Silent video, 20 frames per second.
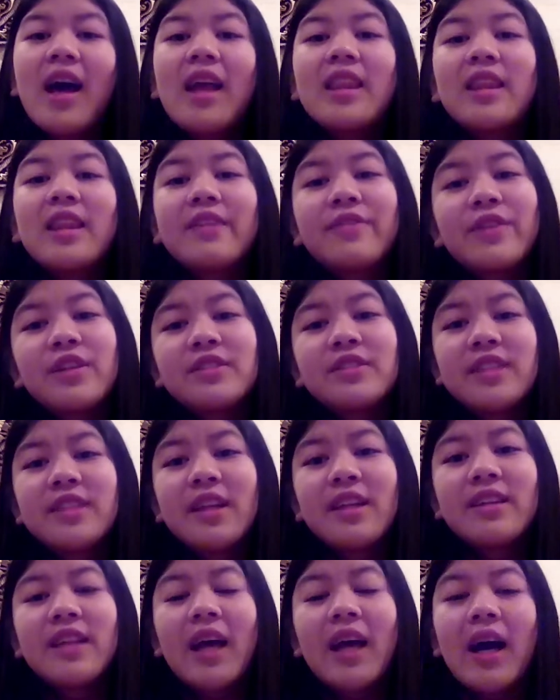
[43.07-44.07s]
The first
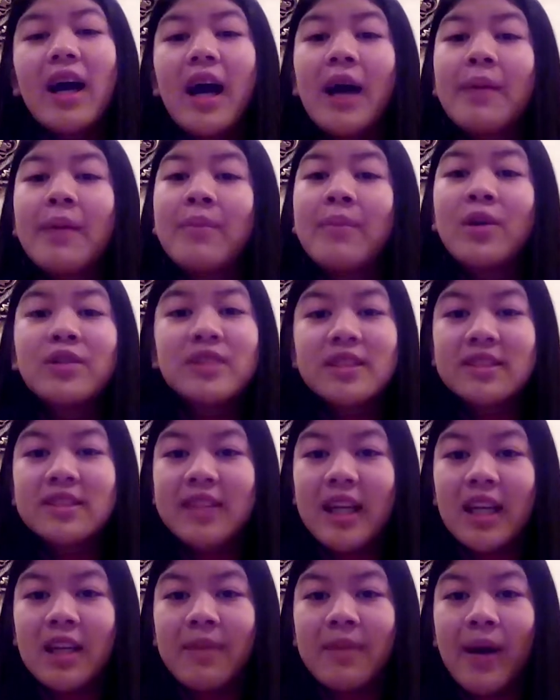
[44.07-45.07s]
thing that I'm most
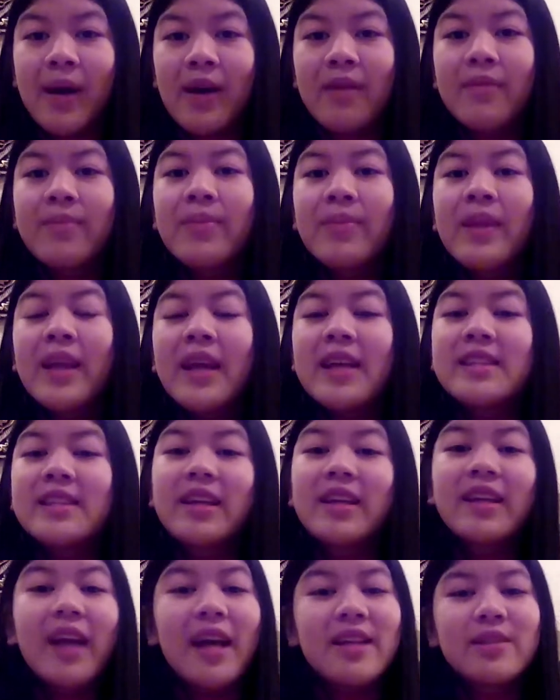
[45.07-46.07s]
excited about is
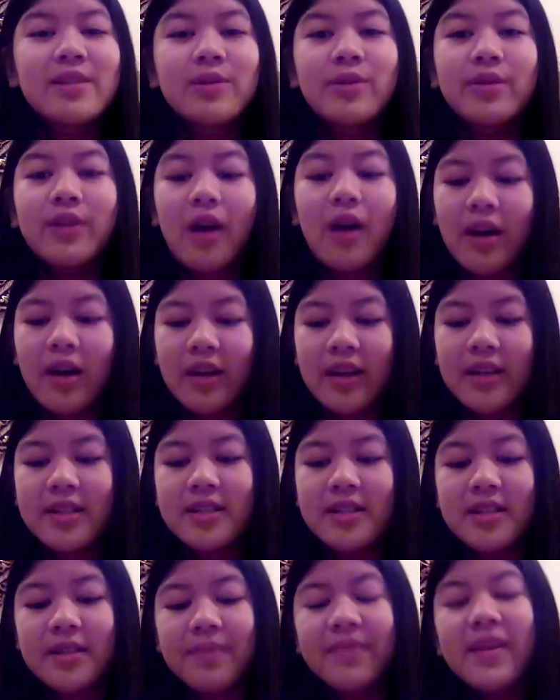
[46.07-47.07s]
starting high school in
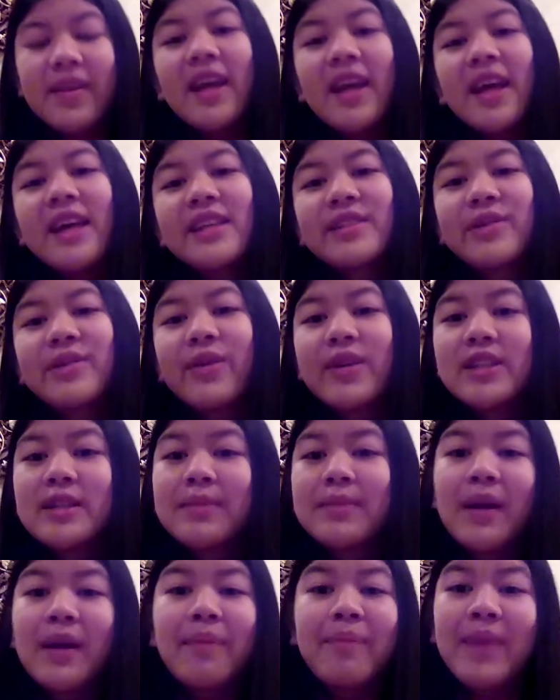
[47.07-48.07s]
August. It's going to
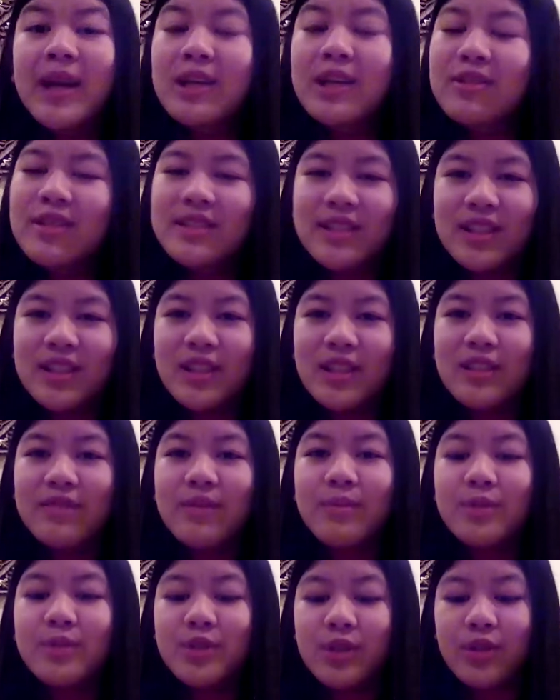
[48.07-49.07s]
be a big transition
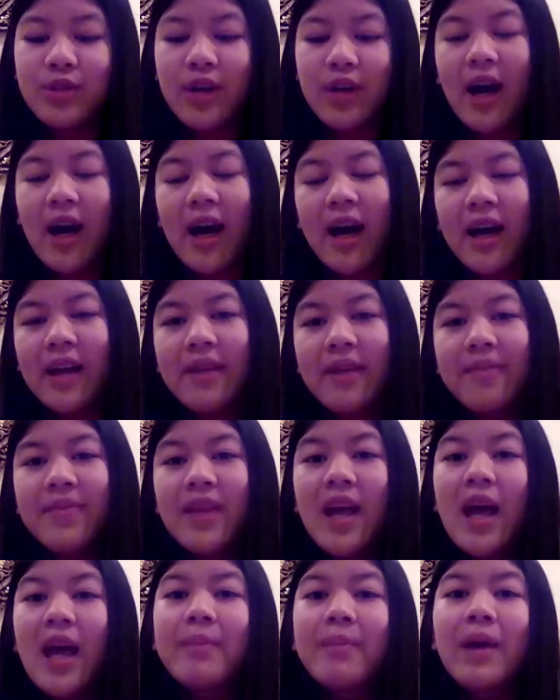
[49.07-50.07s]
from junior high,
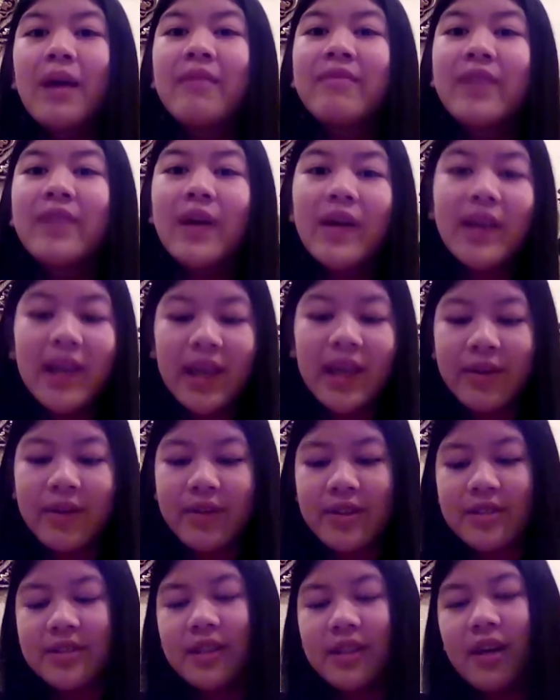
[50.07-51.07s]
but I'm very eager to
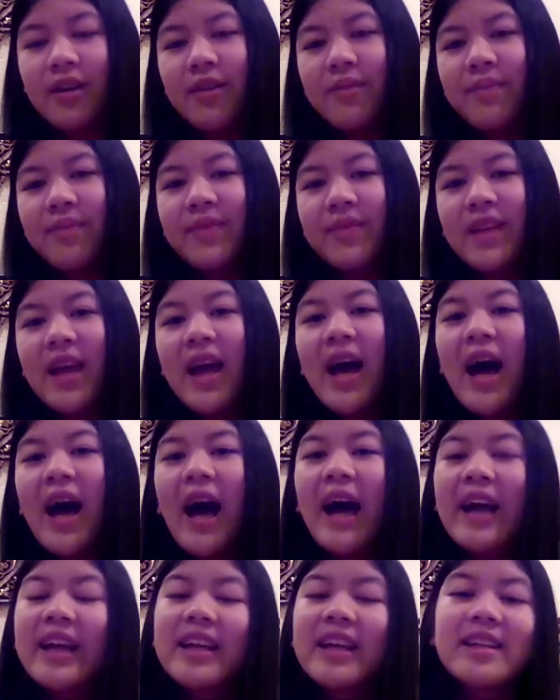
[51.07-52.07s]
start.
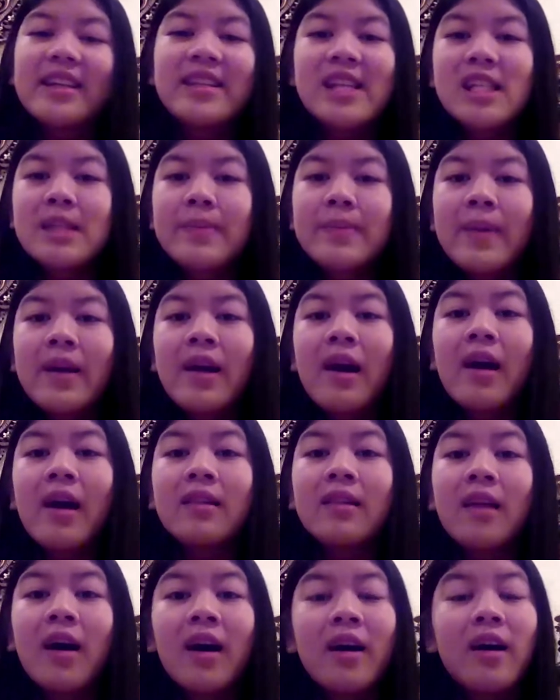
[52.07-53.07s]
I can anticipate a
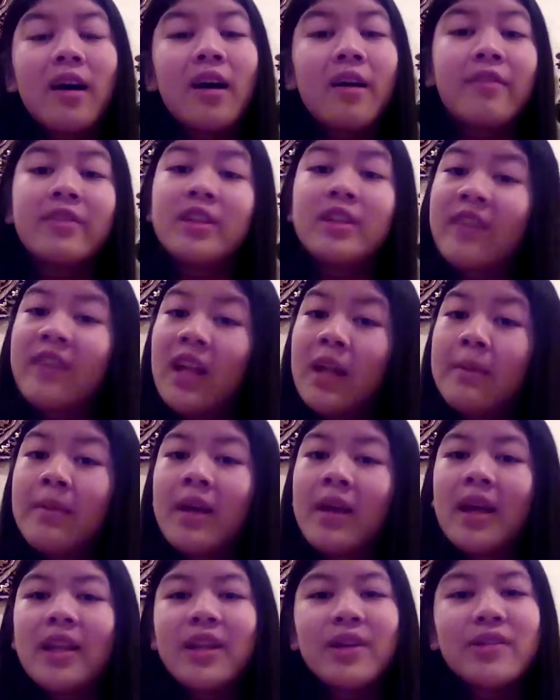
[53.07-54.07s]
lot of development
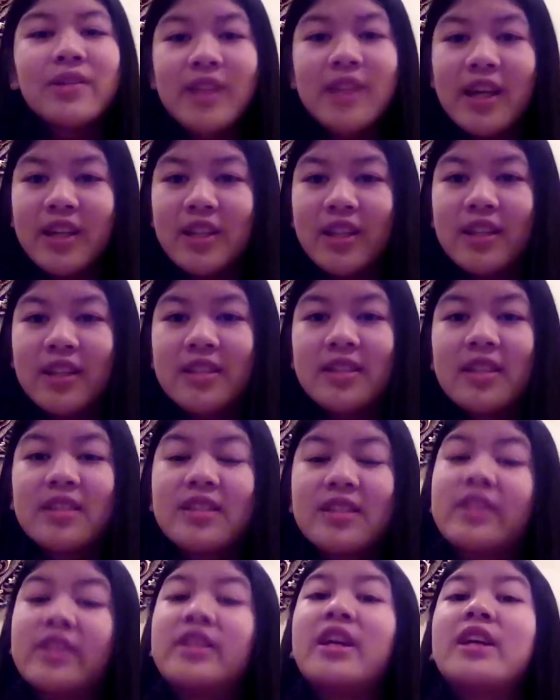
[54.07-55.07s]
and new changes,
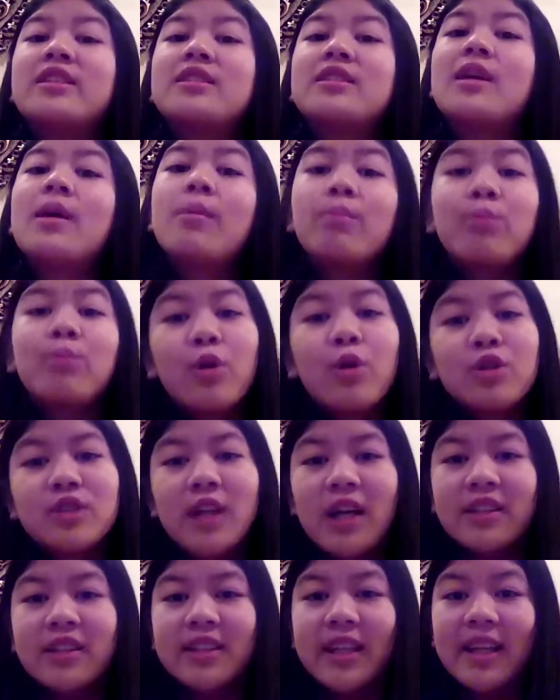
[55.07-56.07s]
such as more
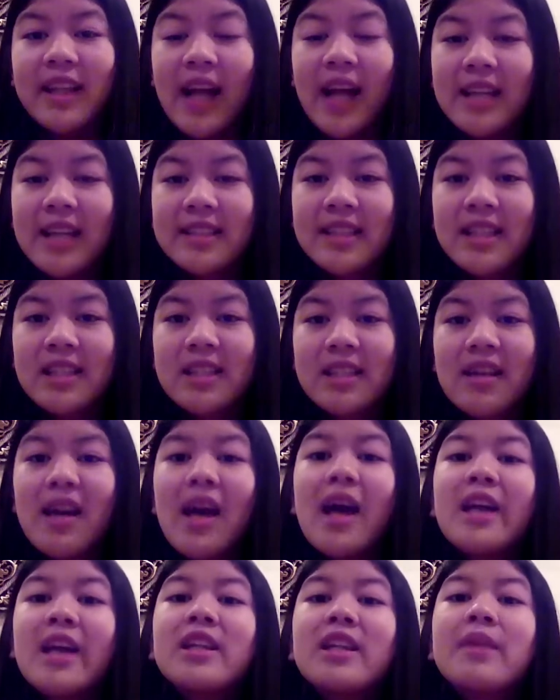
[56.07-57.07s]
challenging classes,
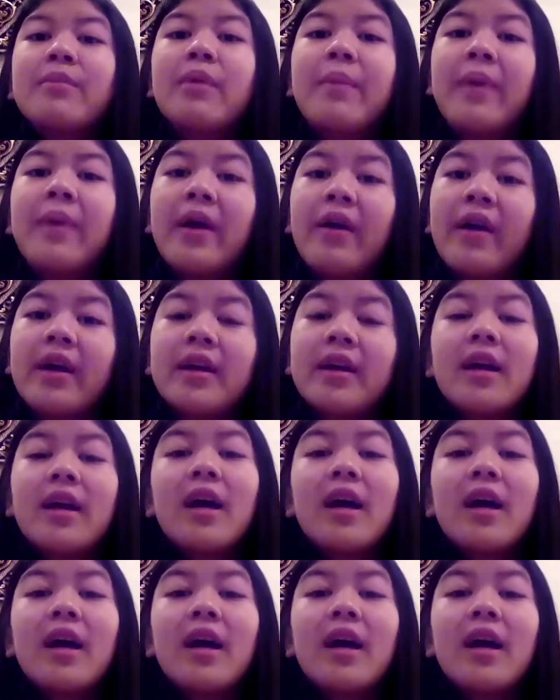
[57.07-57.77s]
preparing